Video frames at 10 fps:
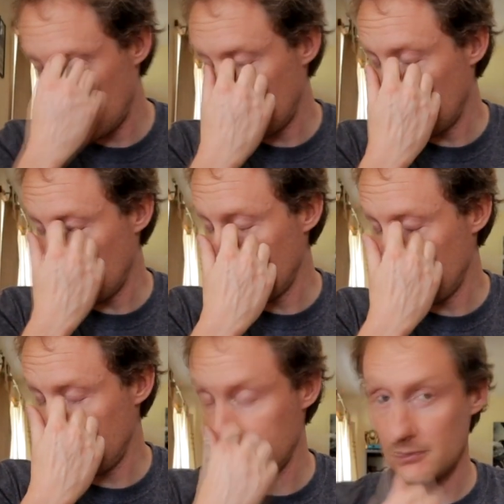They
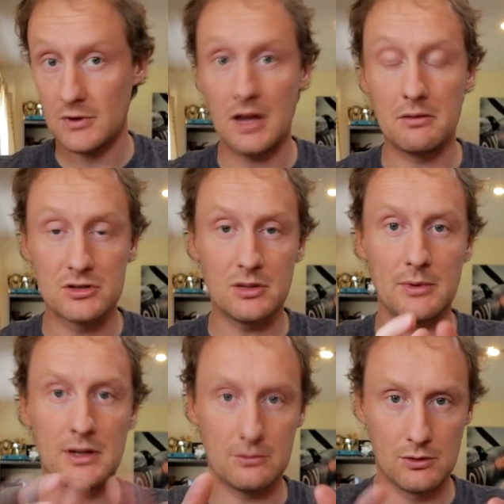would still
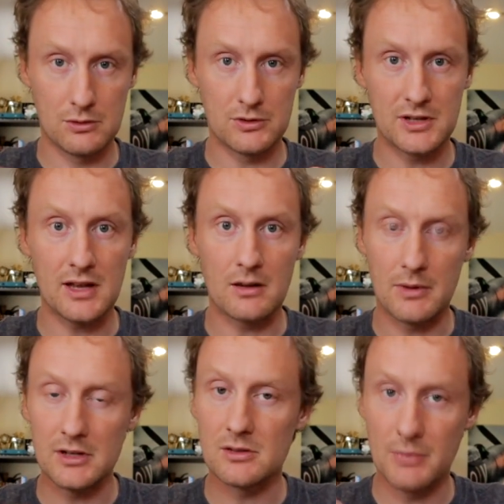be too close together, but
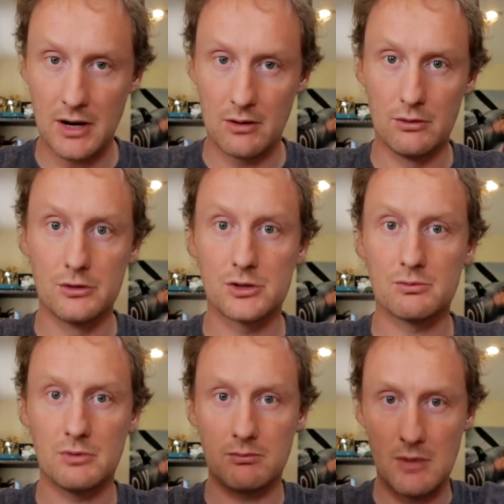at least the bigger holes
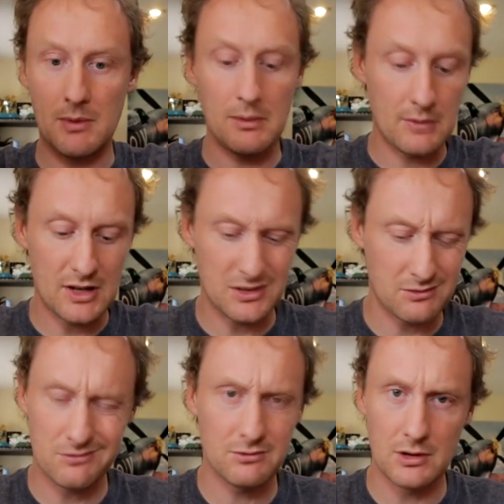would maybe, because
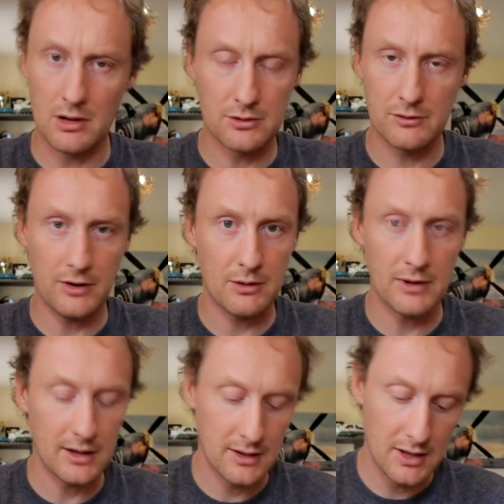they're not too far away.